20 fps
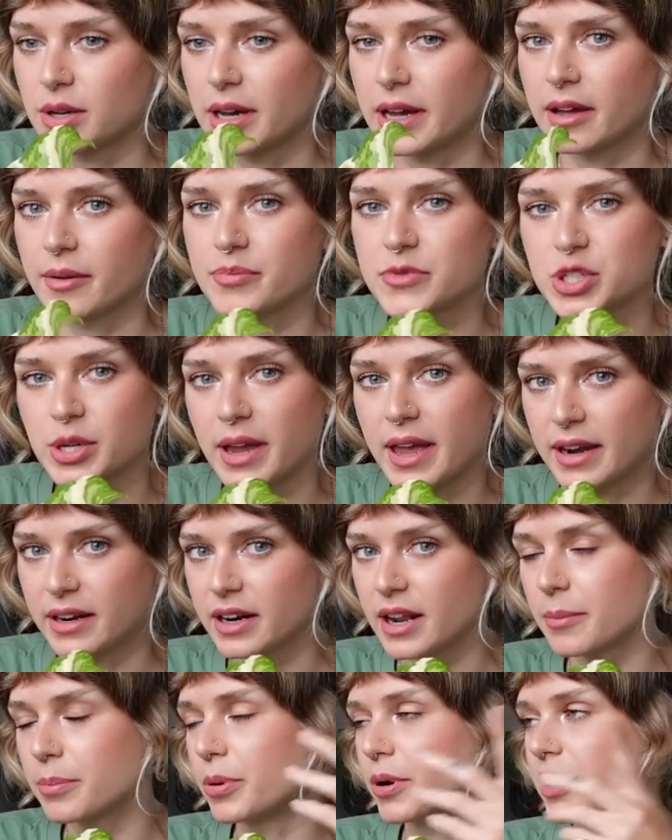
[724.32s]
I, so I
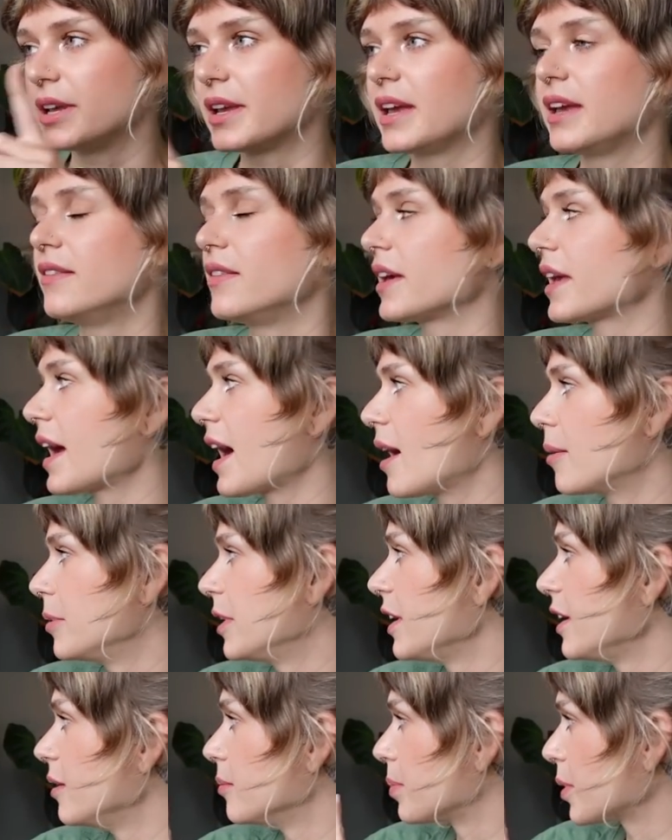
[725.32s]
ended up putting it in the
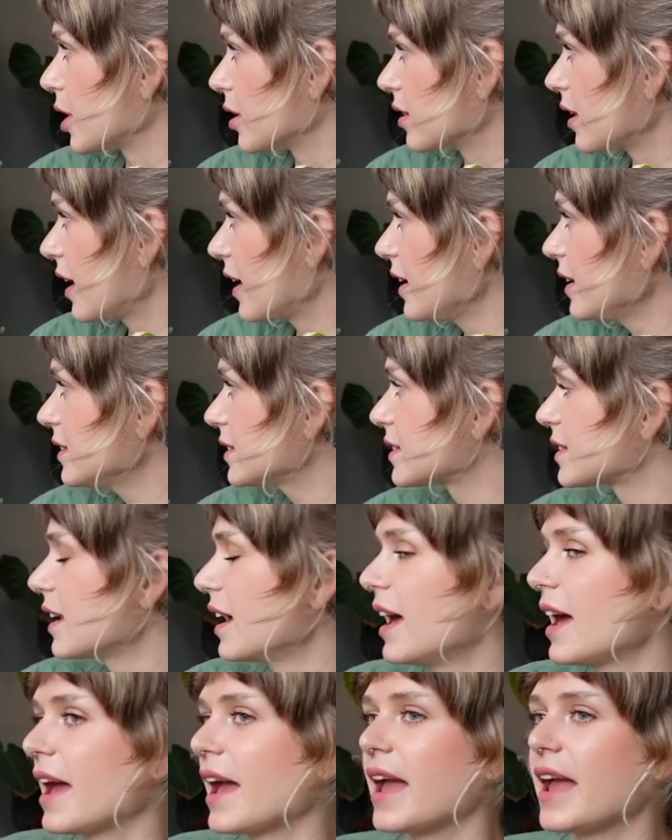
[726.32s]
cabinet in perlite
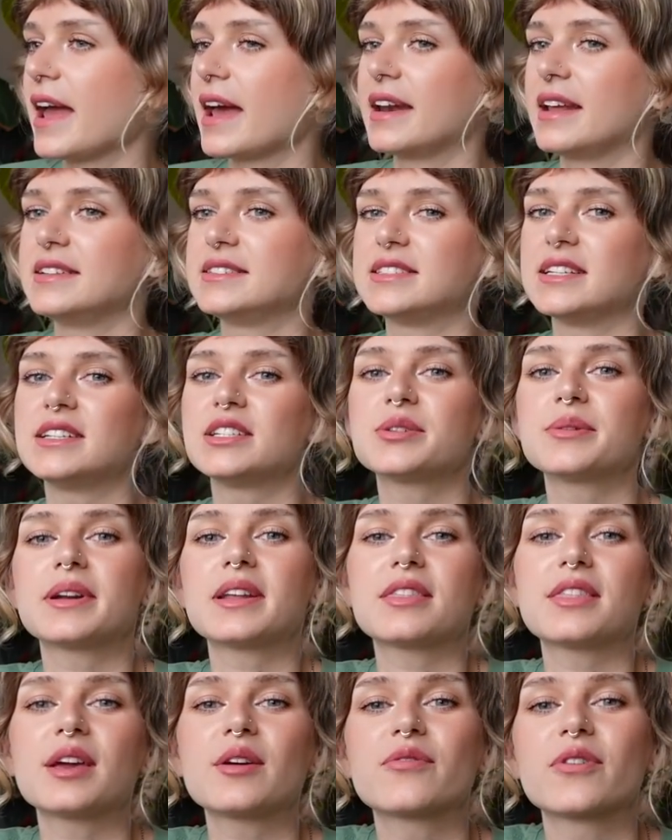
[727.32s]
and it didn't do
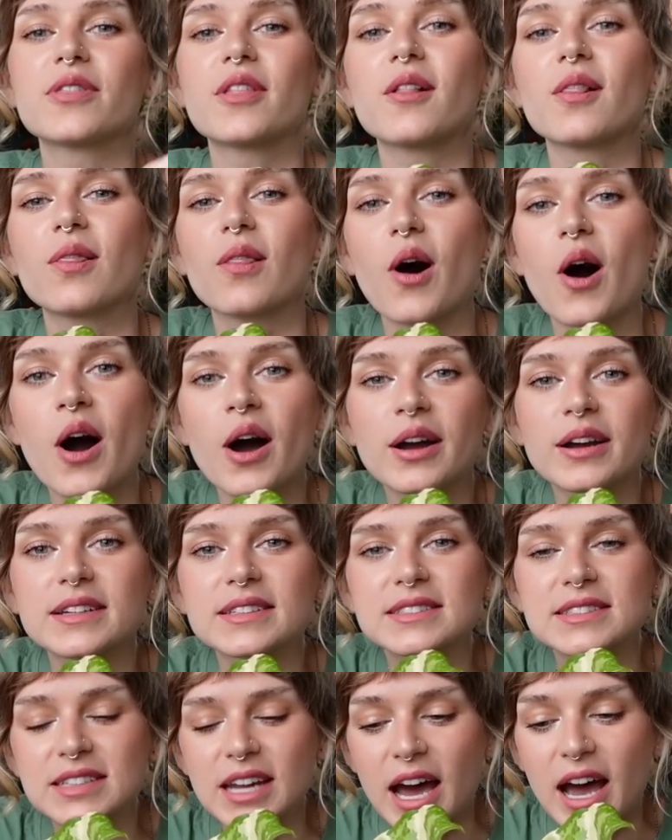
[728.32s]
anything for the
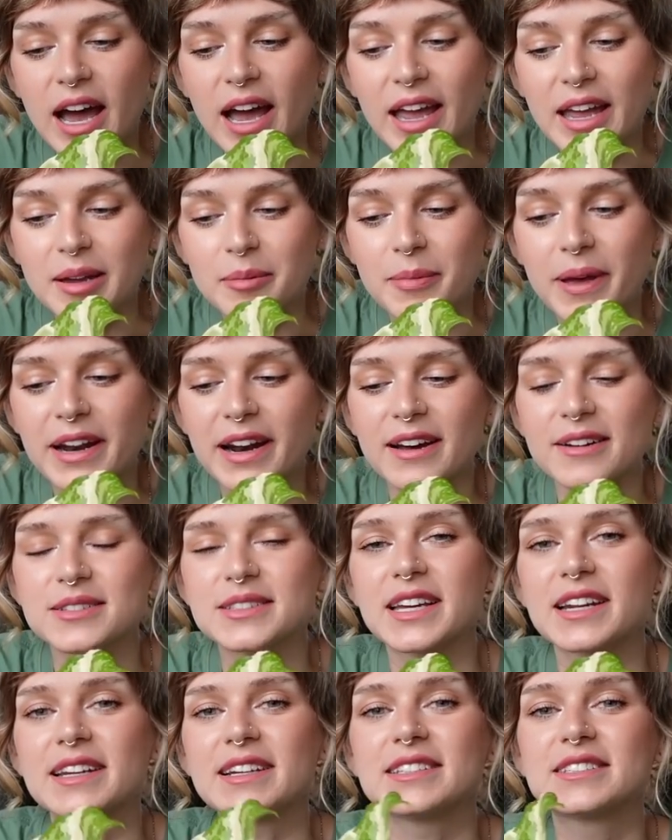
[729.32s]
longest time. And I was
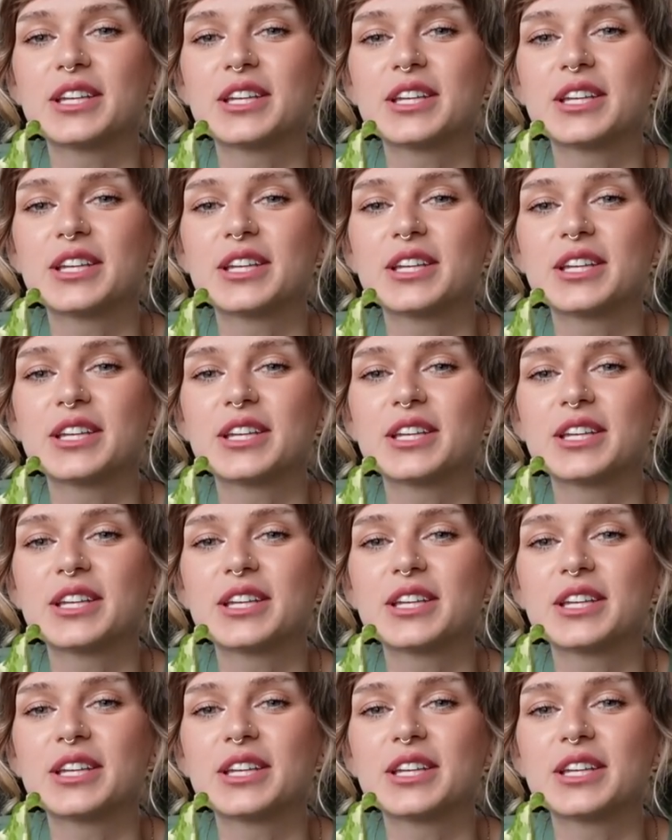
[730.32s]
getting